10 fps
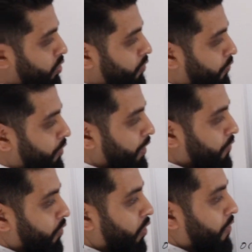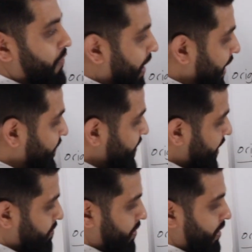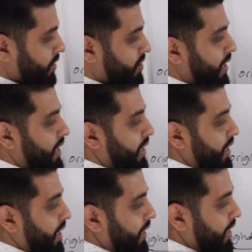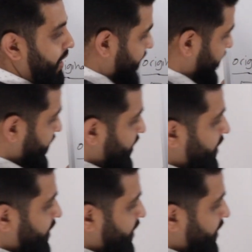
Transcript: 2, 3, 4, 5 numbers in here